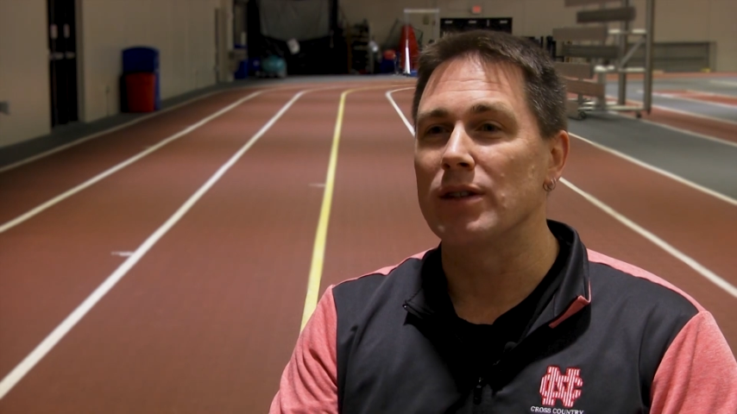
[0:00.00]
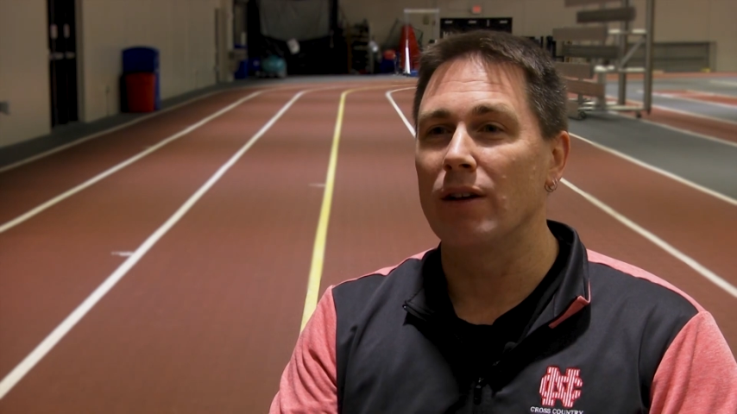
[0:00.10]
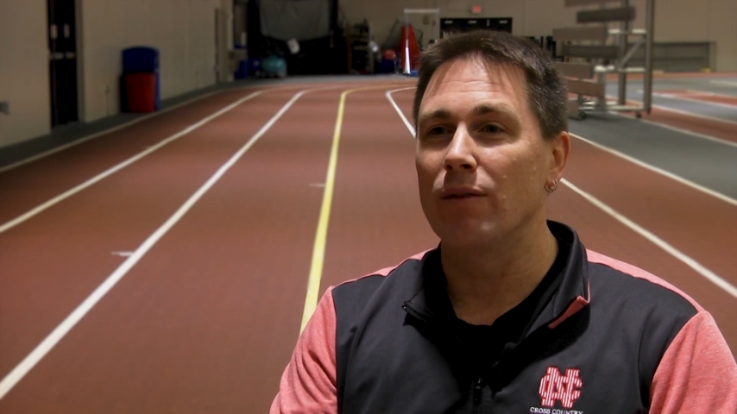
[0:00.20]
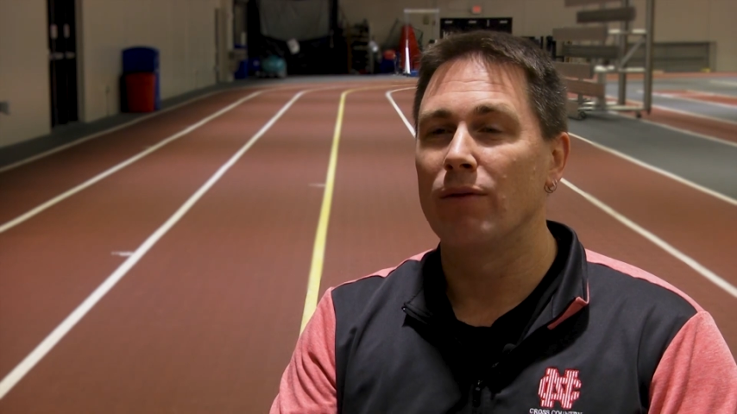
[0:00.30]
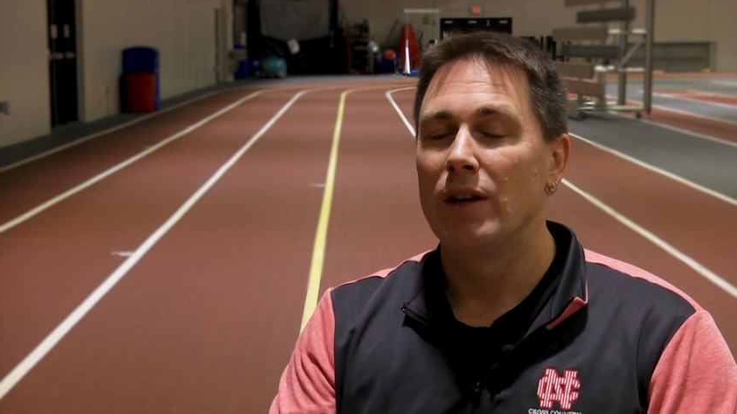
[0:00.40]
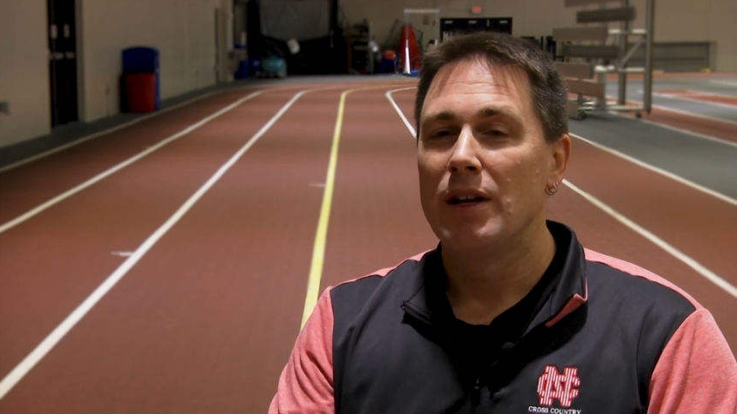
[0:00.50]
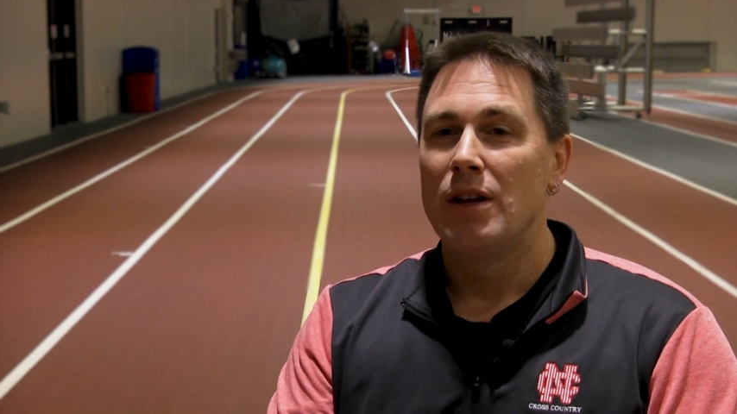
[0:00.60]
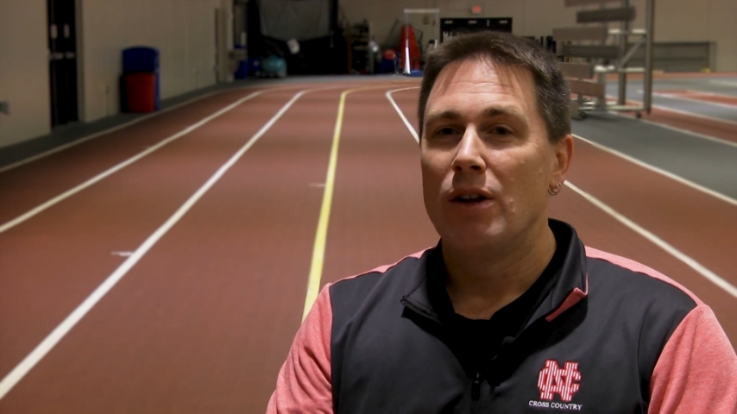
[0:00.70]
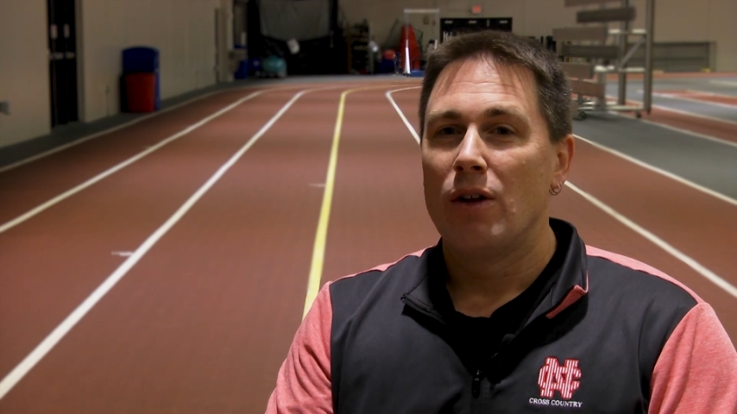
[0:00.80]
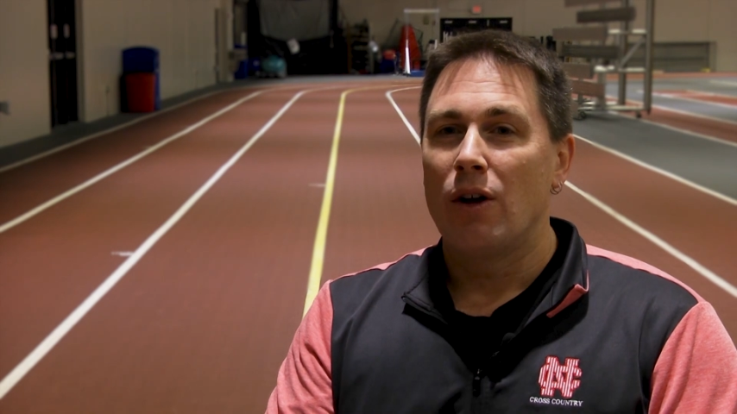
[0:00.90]
of
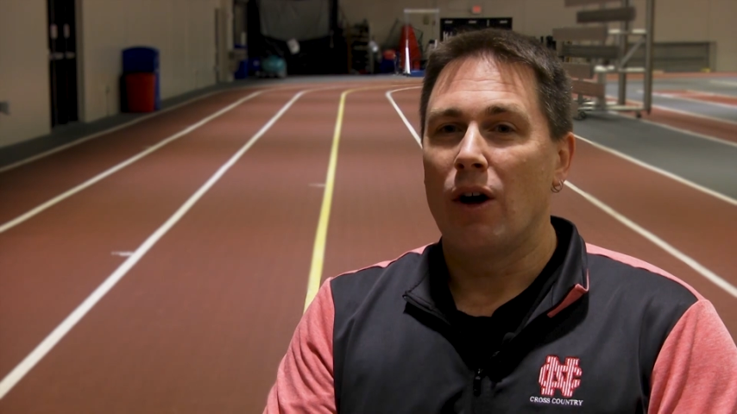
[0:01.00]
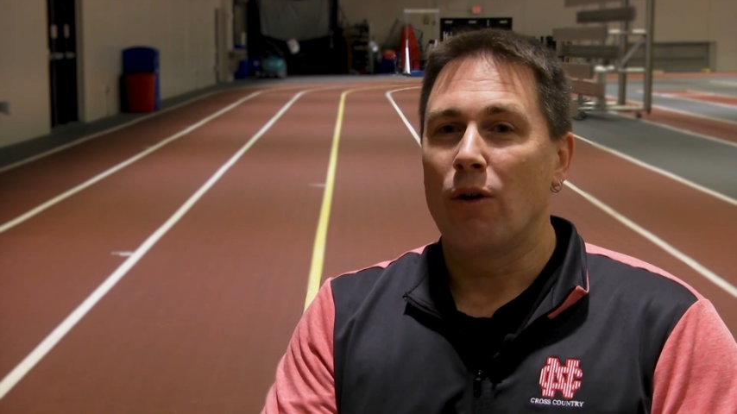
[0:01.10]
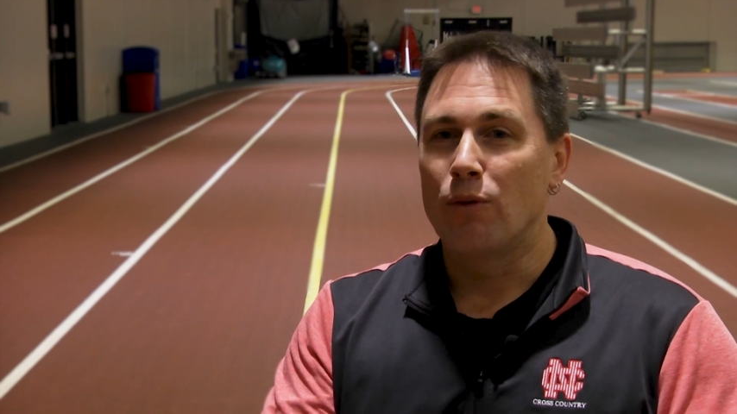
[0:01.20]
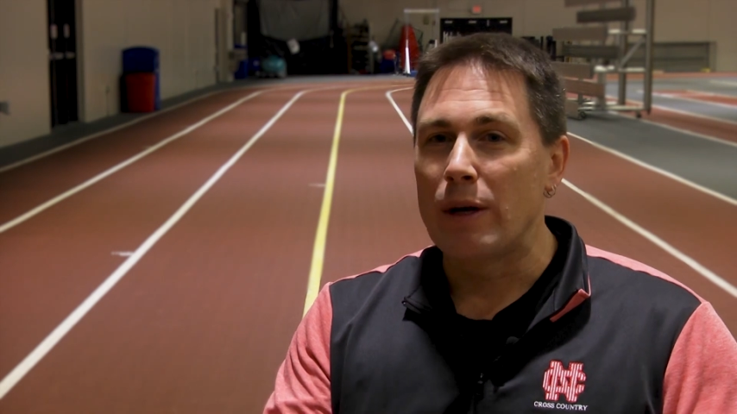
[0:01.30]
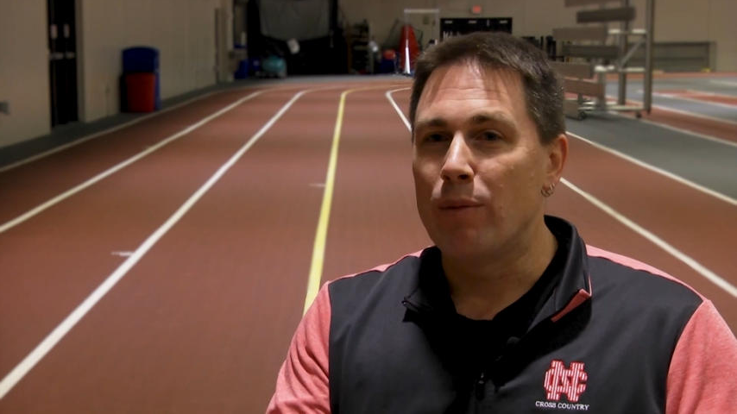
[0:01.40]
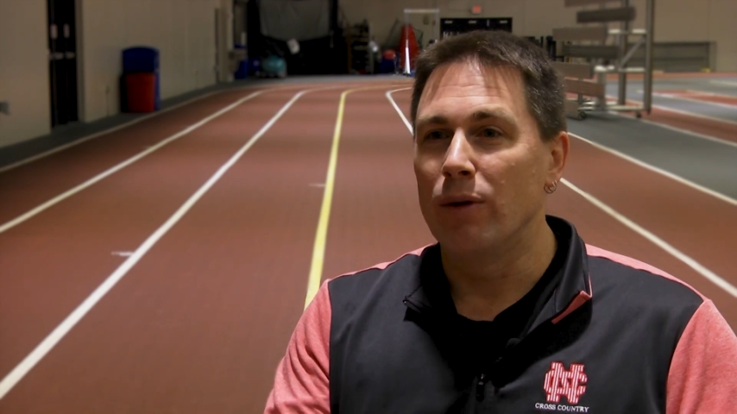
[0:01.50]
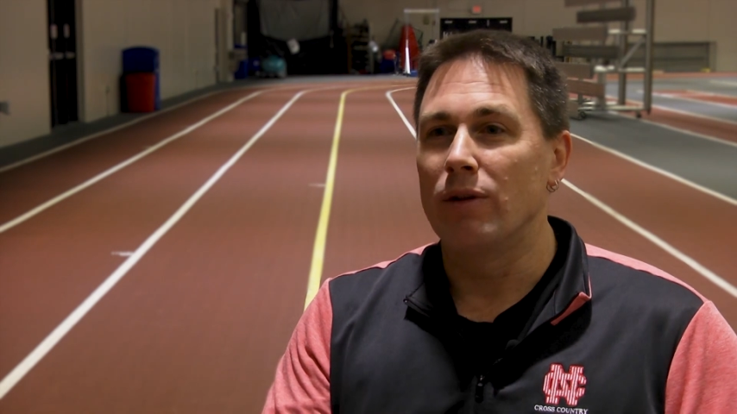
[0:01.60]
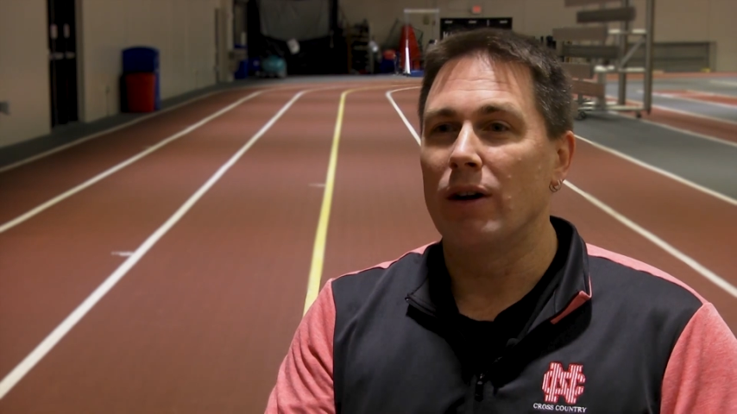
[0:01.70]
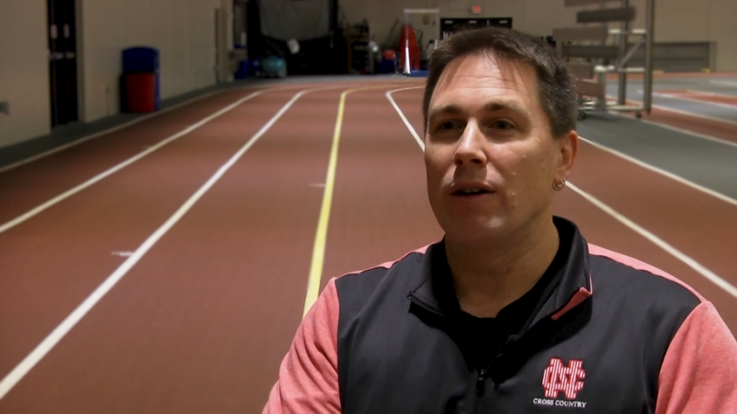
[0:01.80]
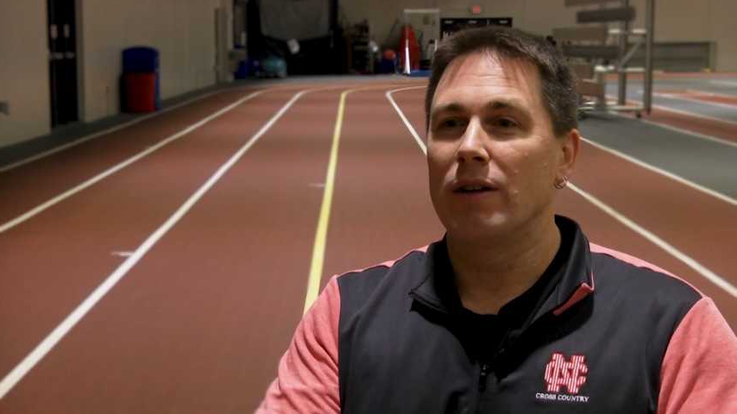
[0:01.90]
a
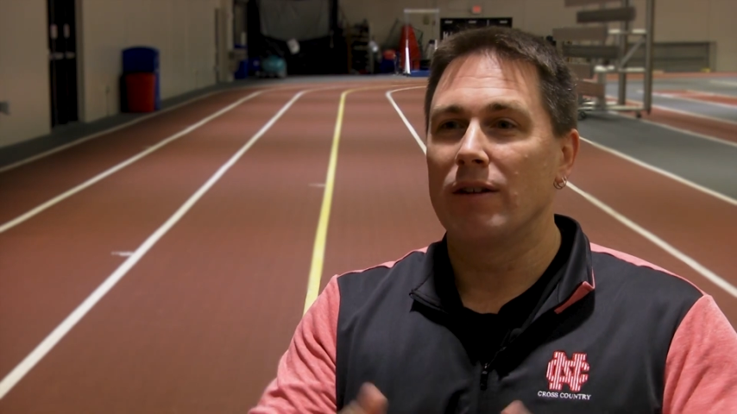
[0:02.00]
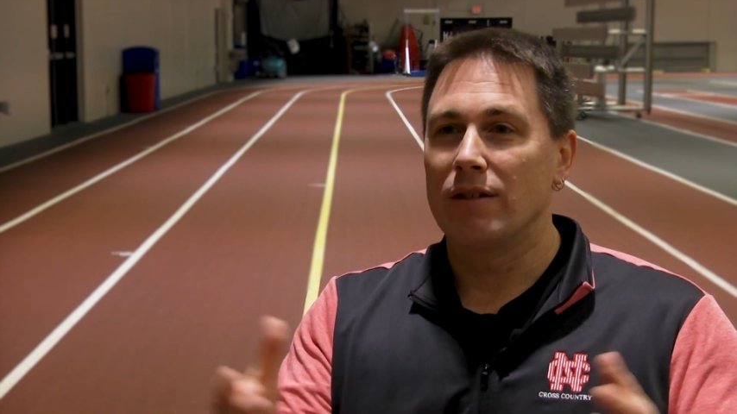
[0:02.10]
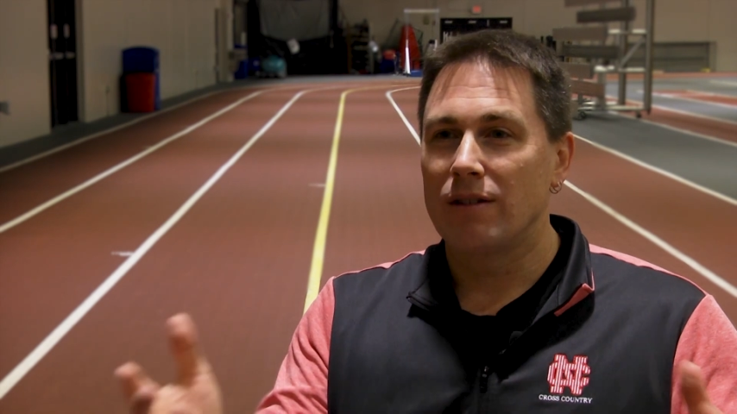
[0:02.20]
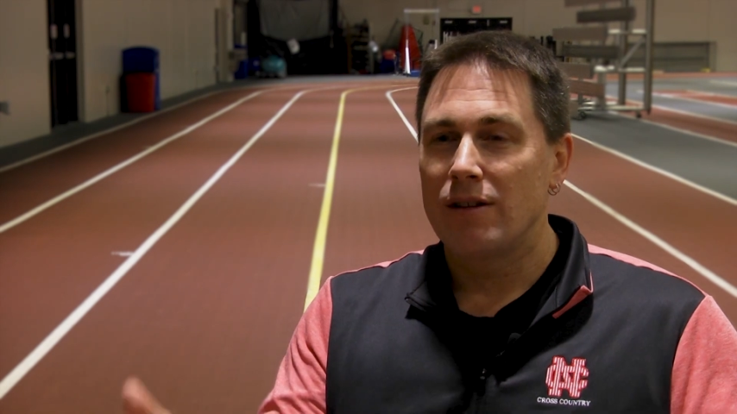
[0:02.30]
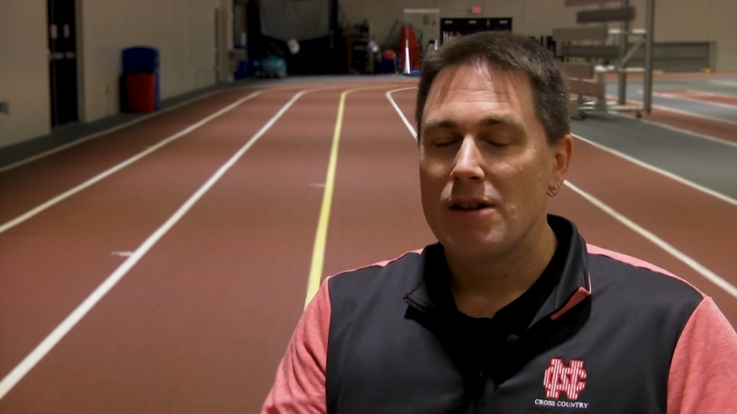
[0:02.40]
reboot,